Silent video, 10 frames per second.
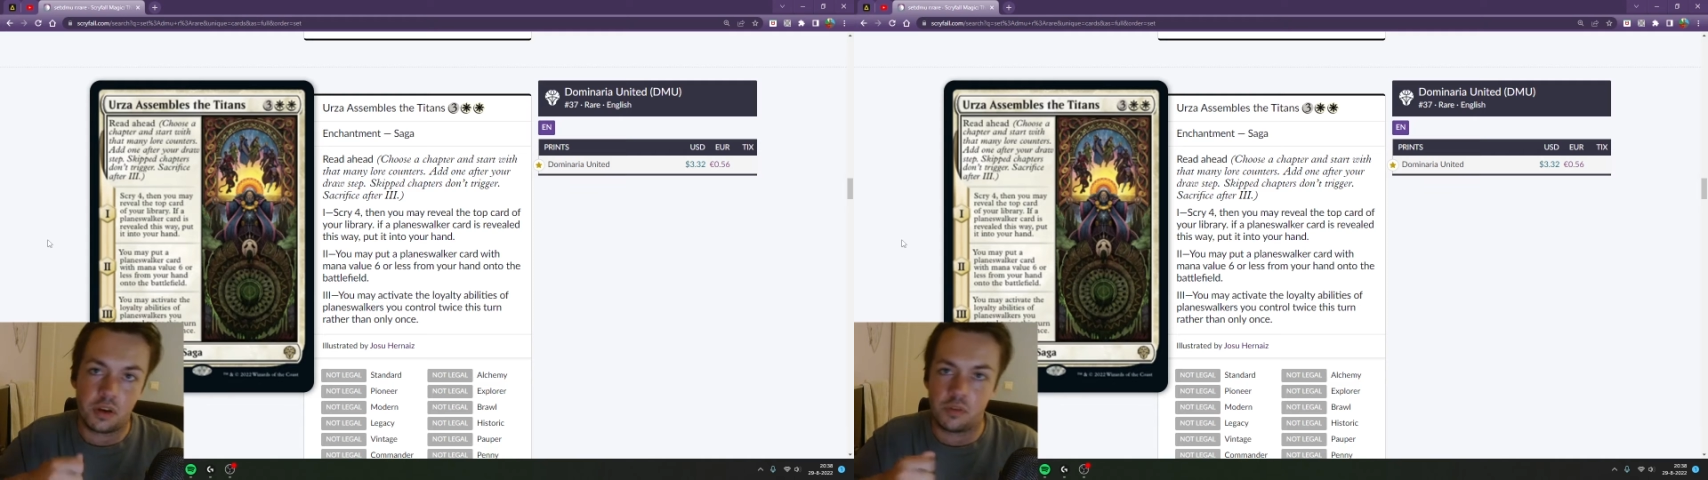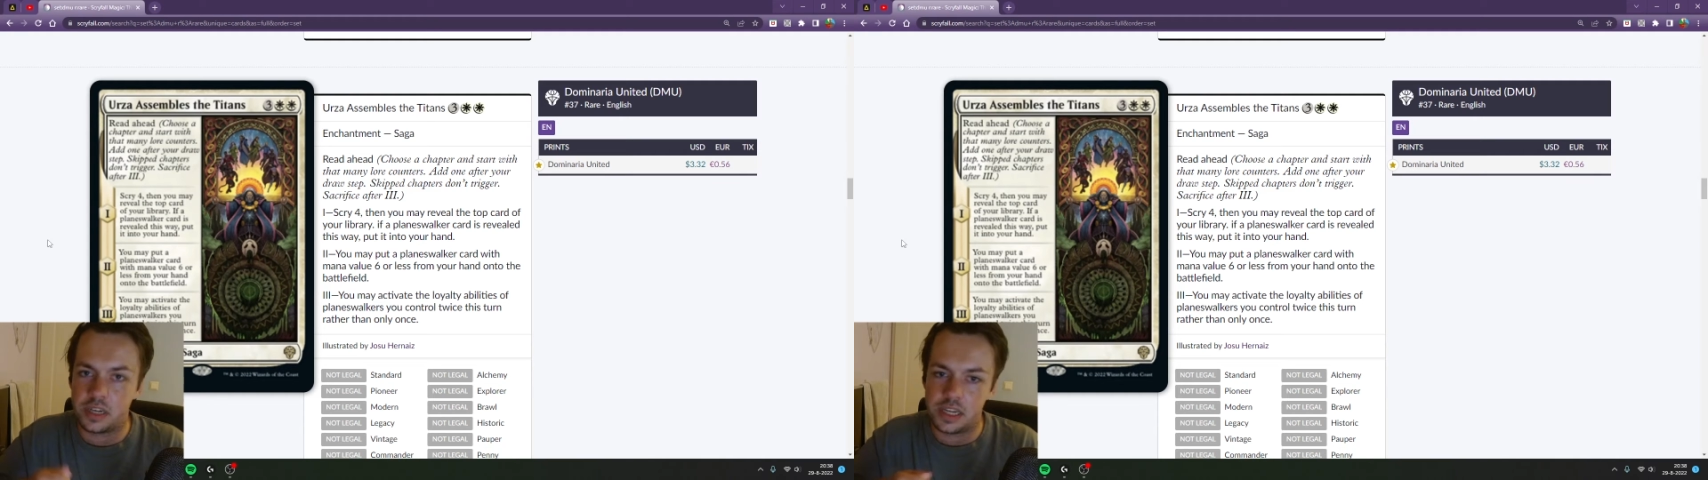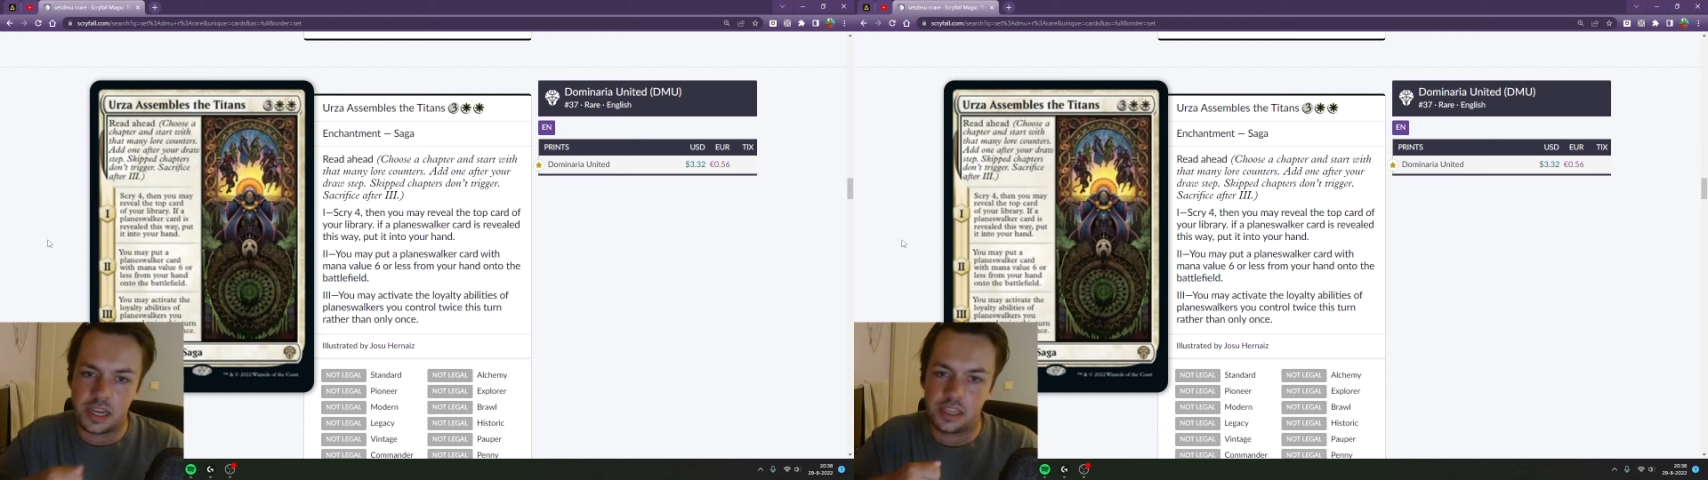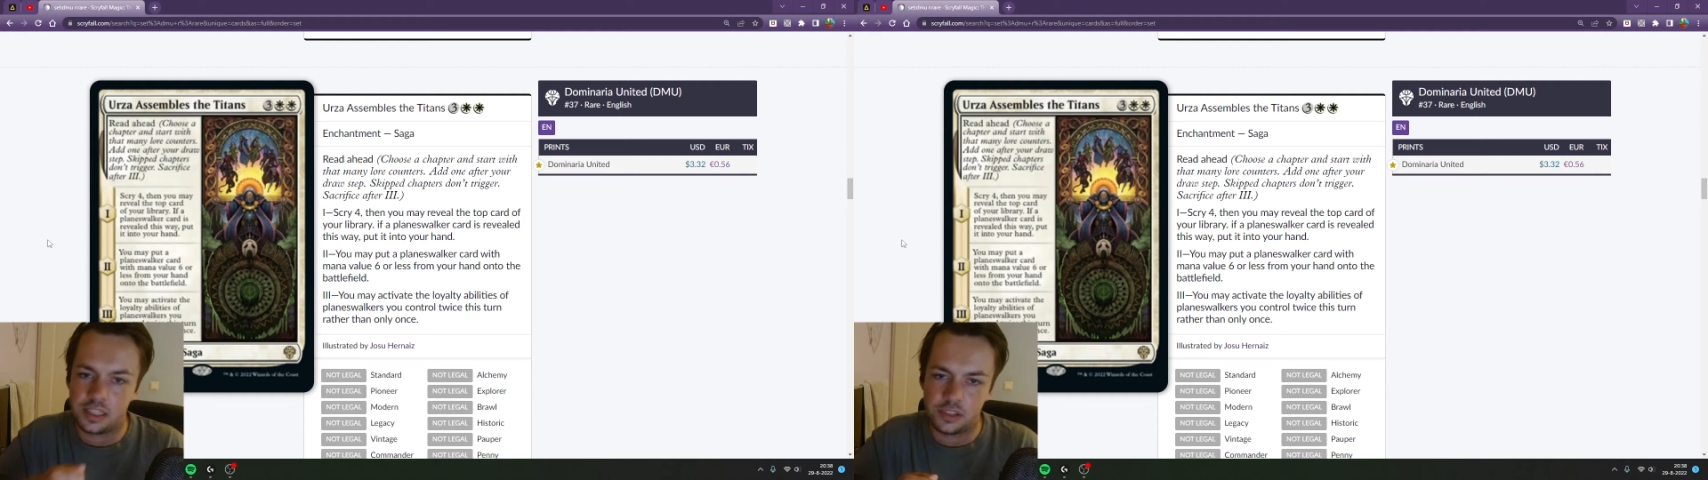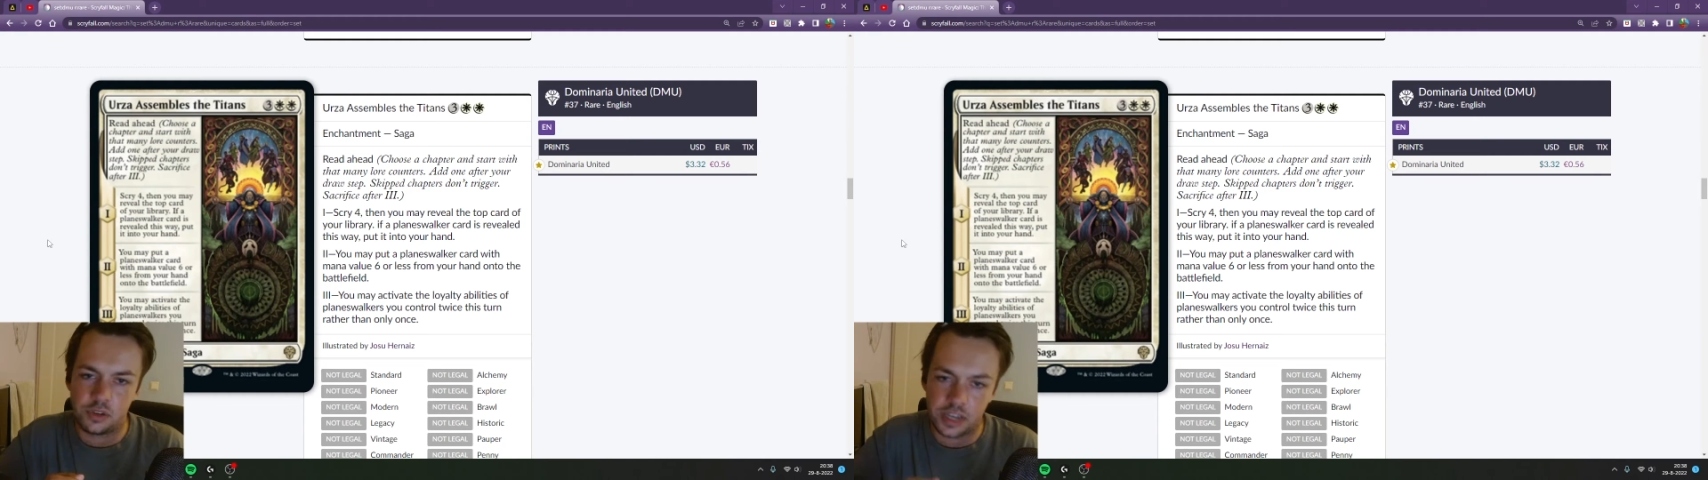already had
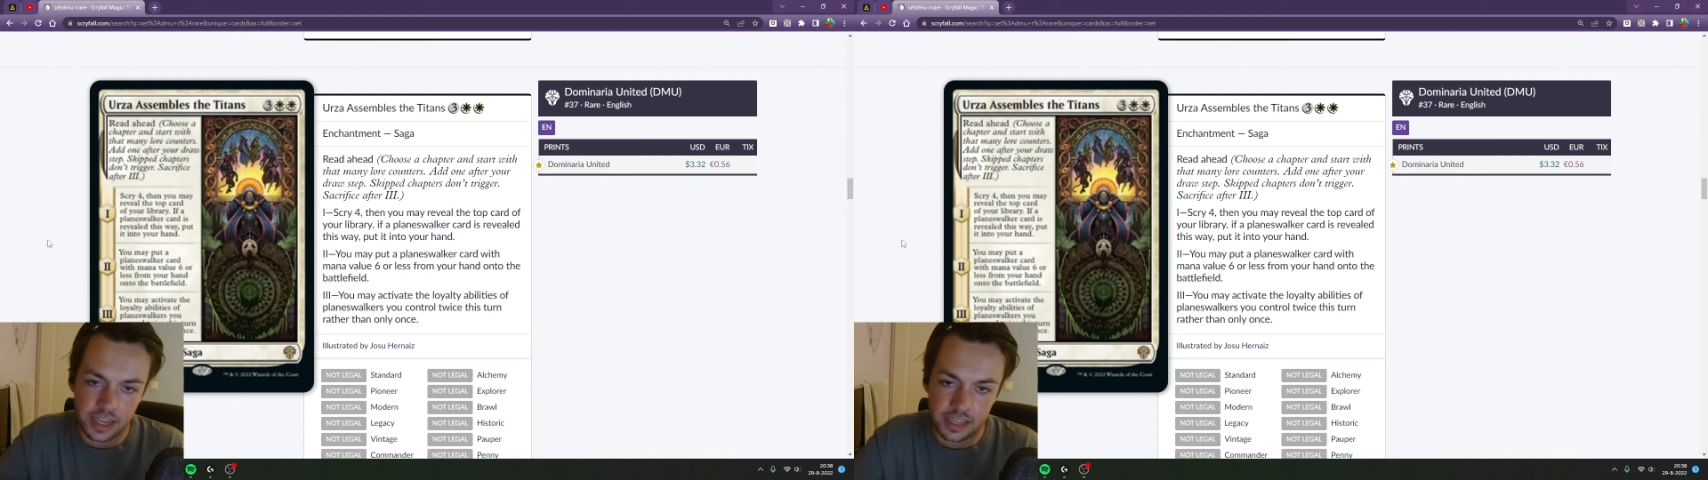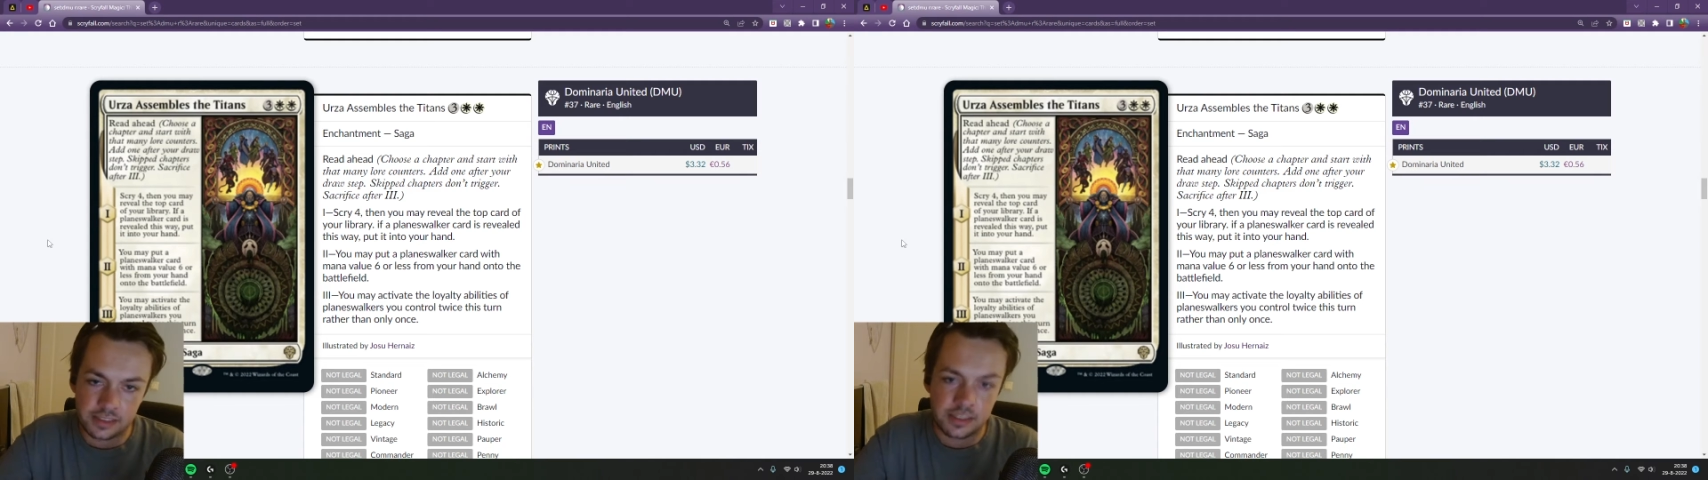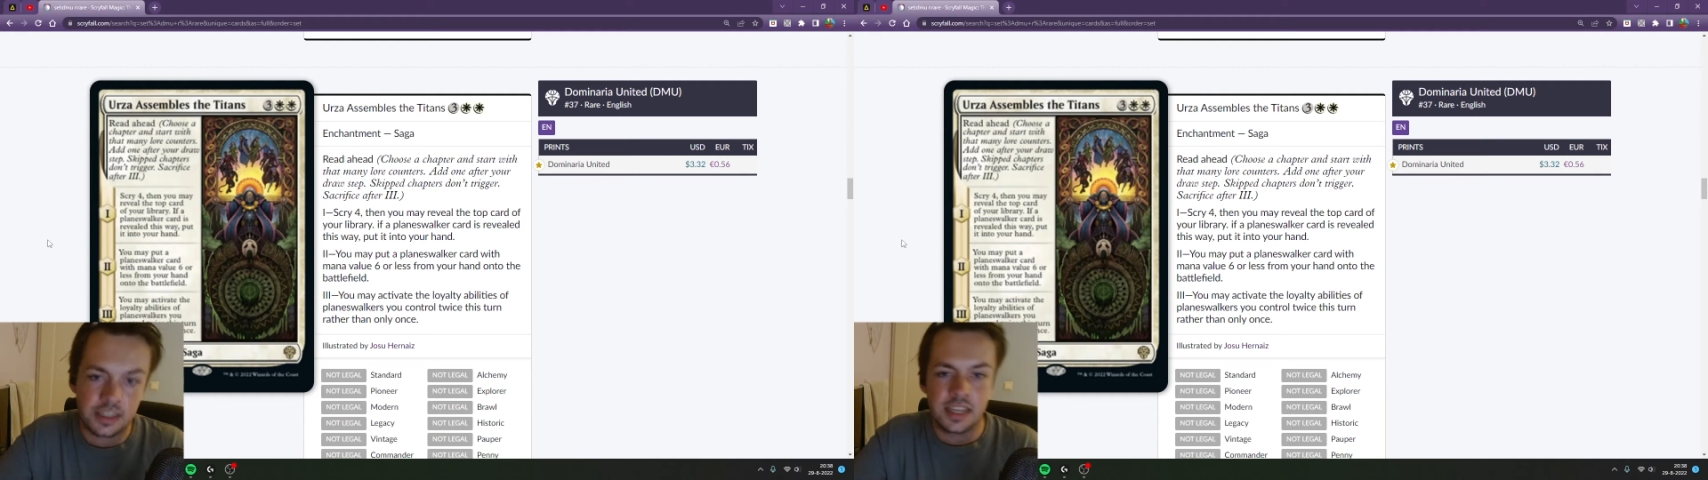it in your hand.